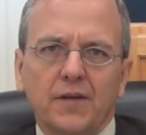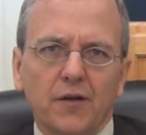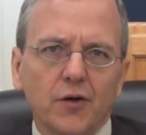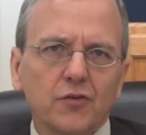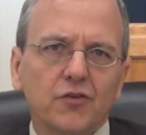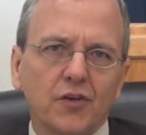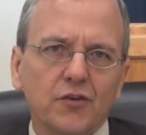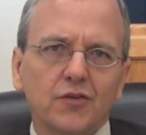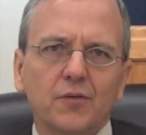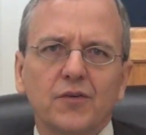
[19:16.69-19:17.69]
Now those
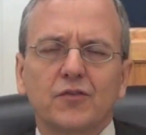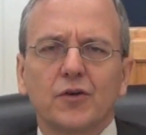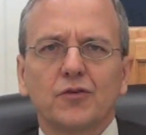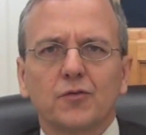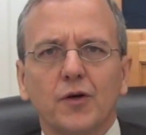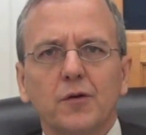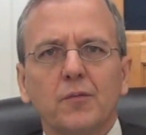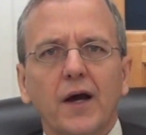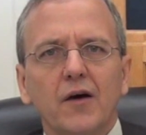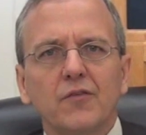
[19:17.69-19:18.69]
associated with the Church of
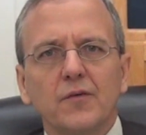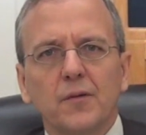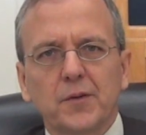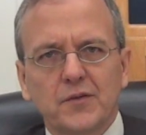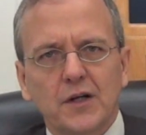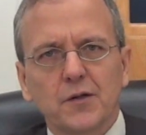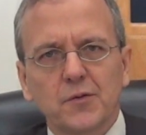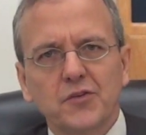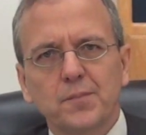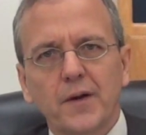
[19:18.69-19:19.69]
Rome have a particular
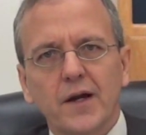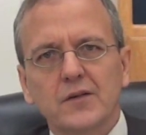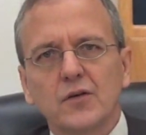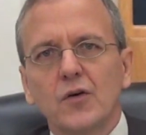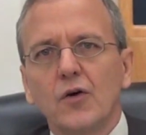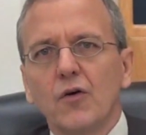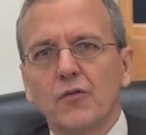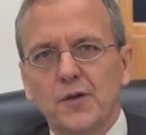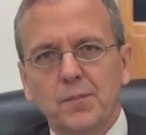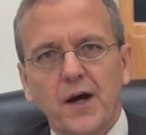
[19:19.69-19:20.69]
respect
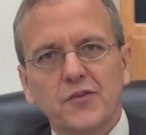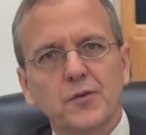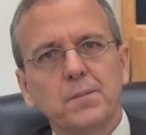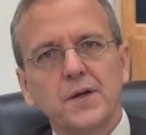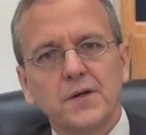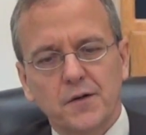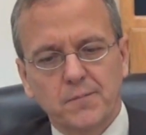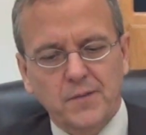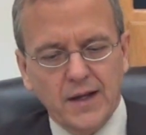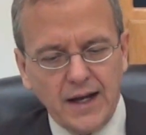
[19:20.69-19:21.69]
for the Apostle Peter.